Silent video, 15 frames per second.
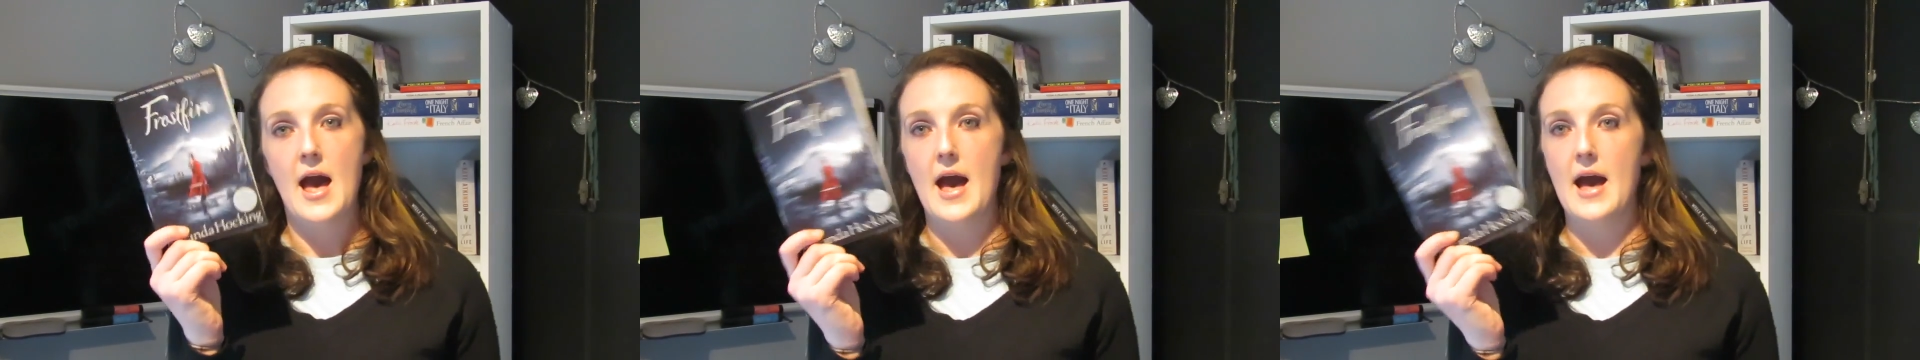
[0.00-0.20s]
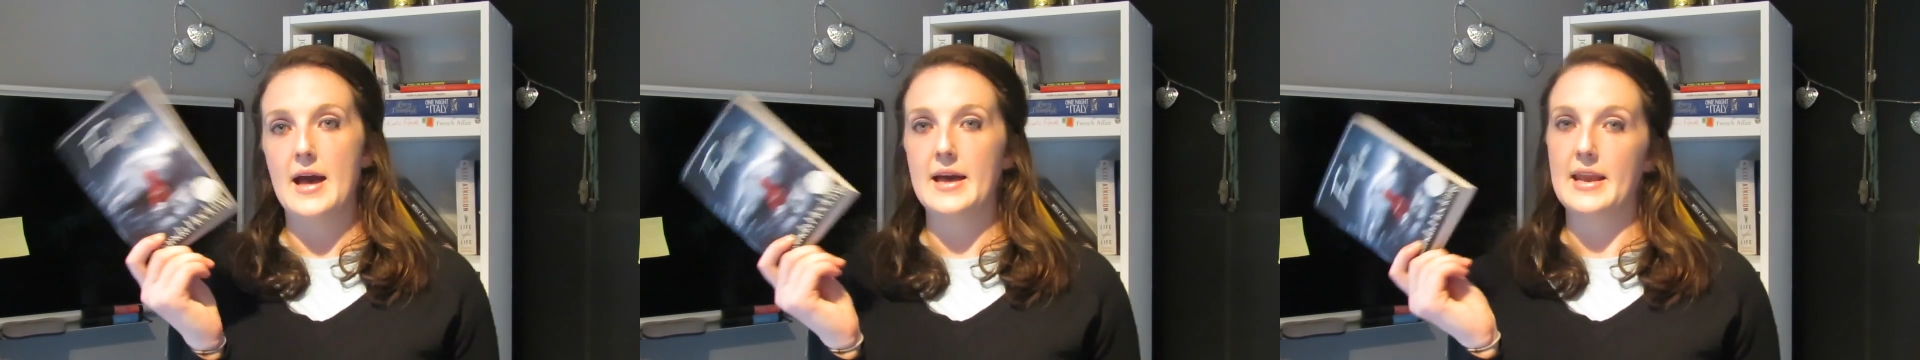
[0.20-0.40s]

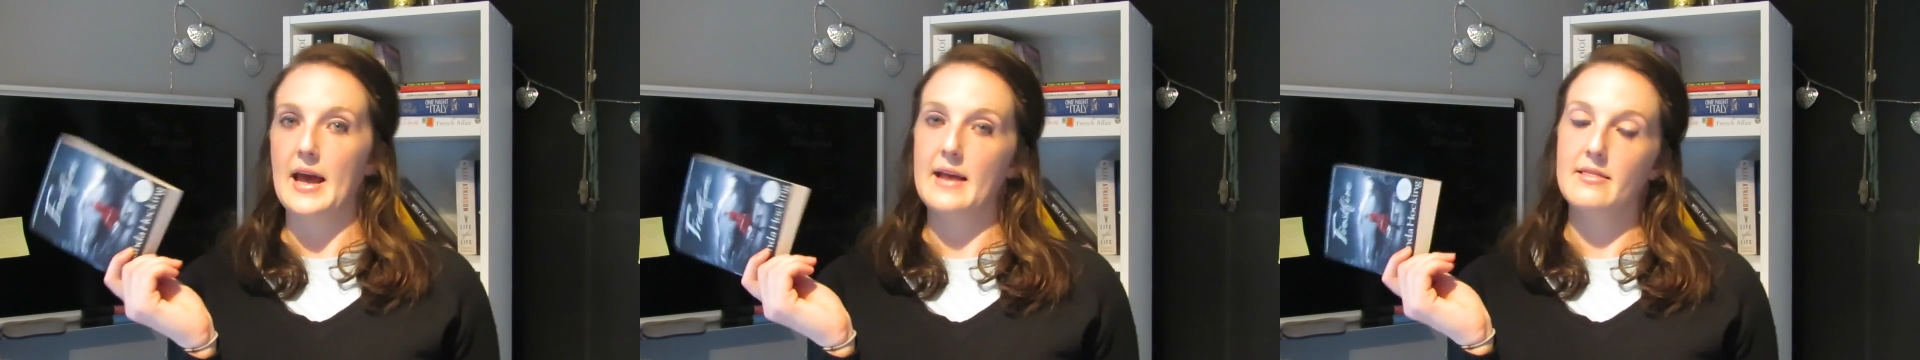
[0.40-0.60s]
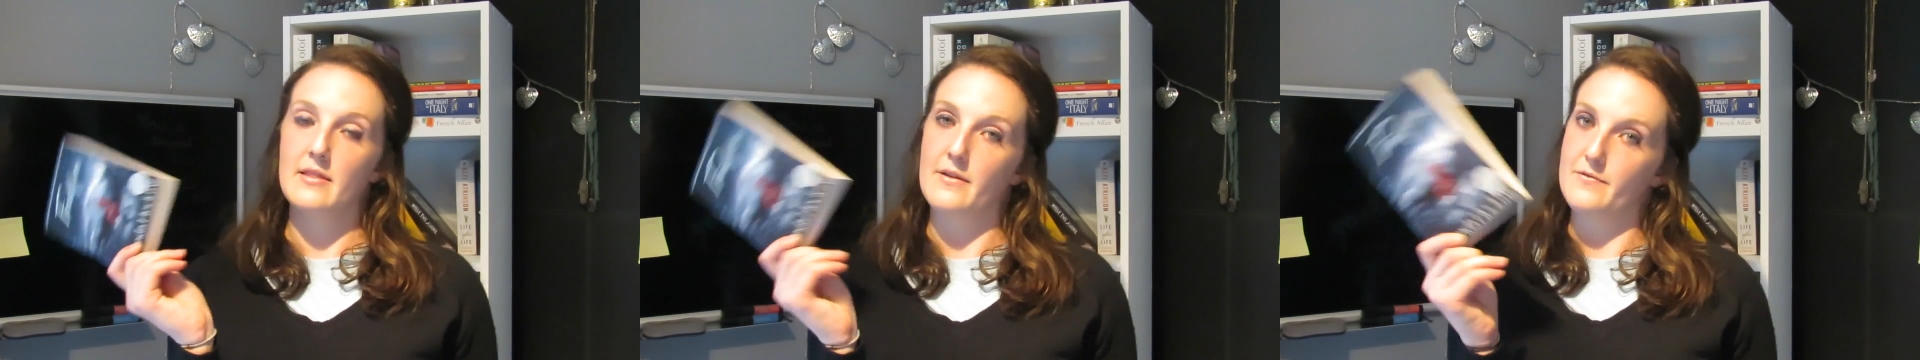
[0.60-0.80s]
and
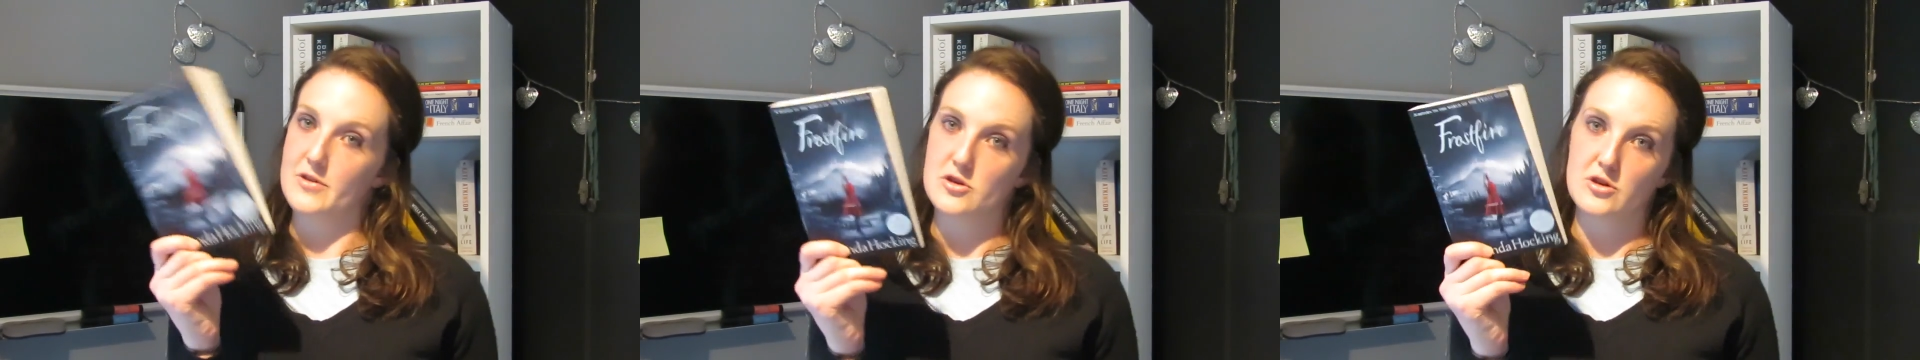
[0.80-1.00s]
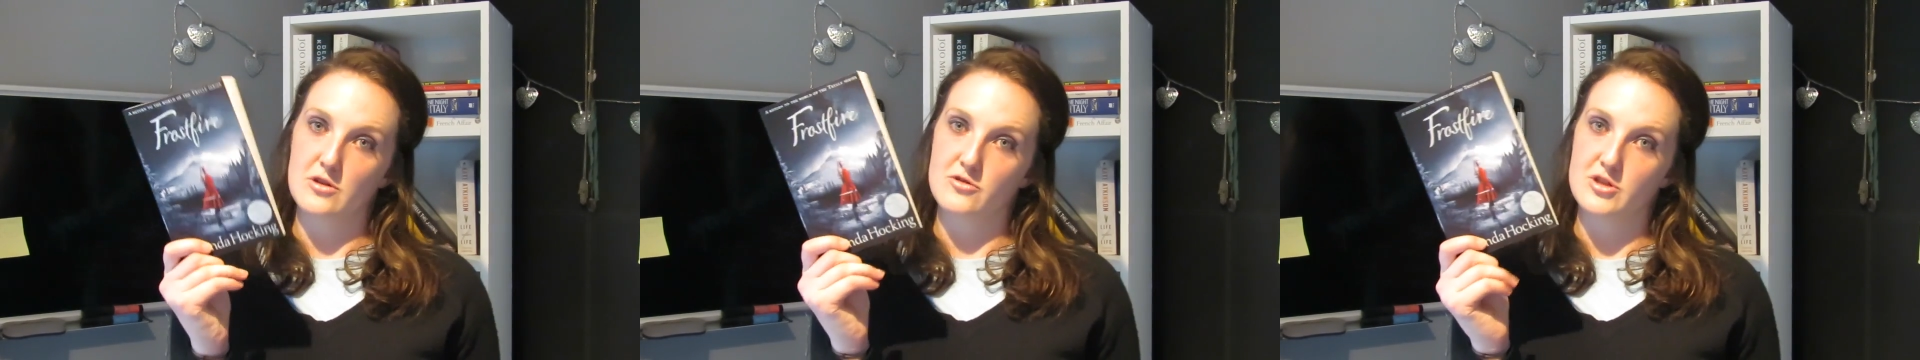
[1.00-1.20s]
I love the
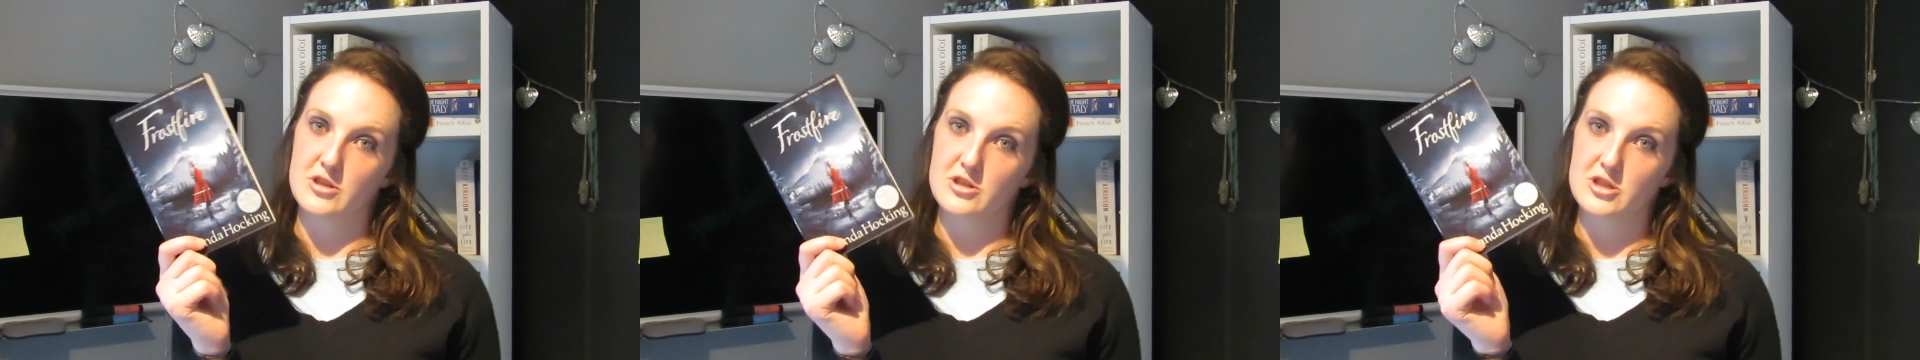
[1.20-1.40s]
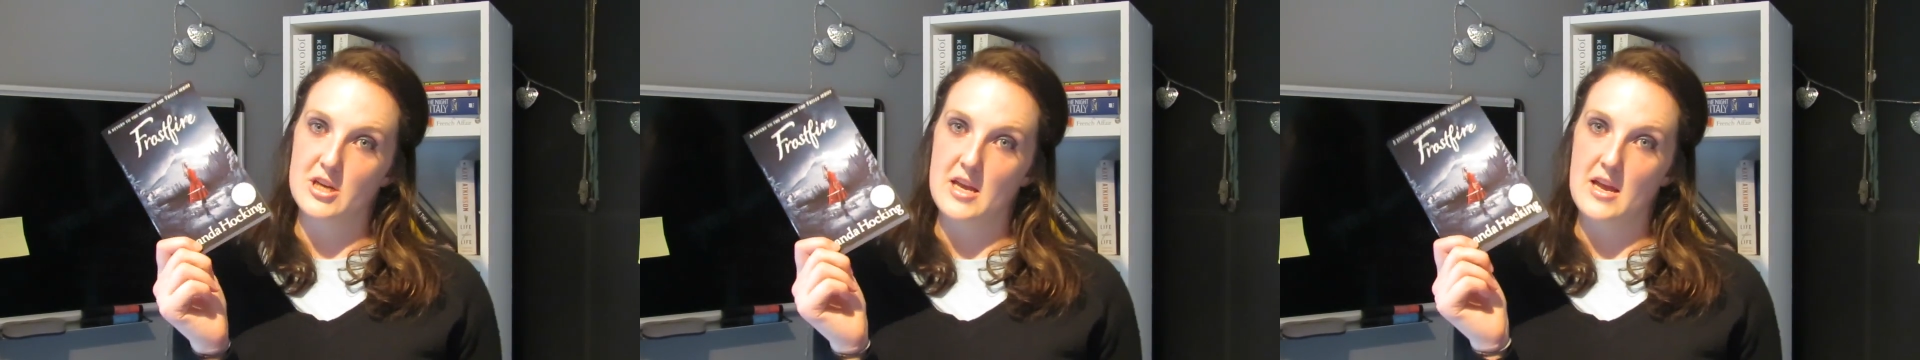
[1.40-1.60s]

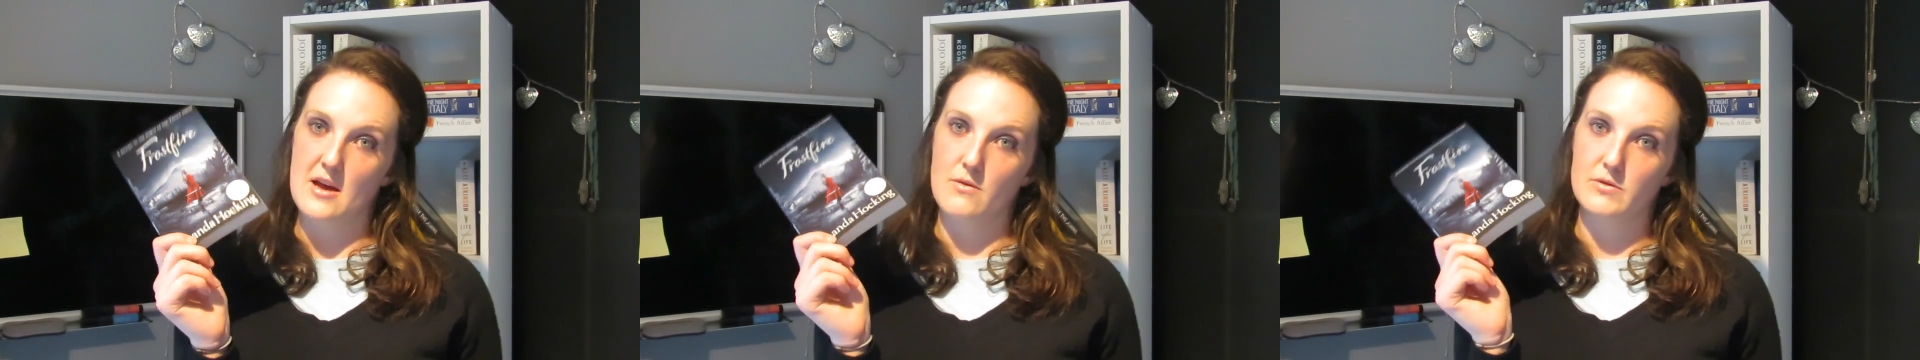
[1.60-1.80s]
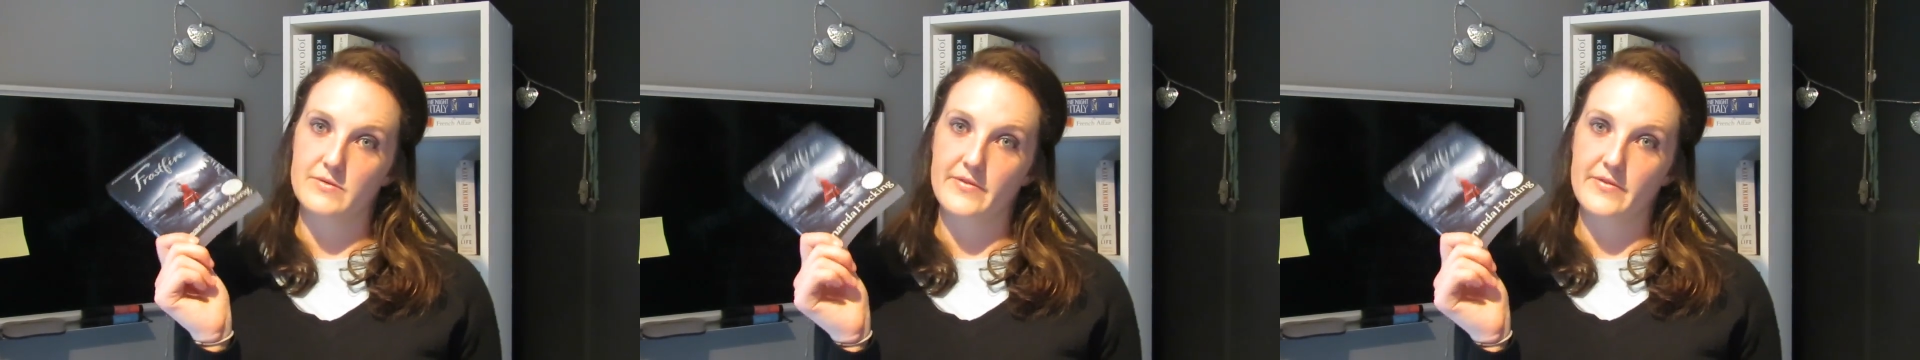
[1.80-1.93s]
trilogy. It was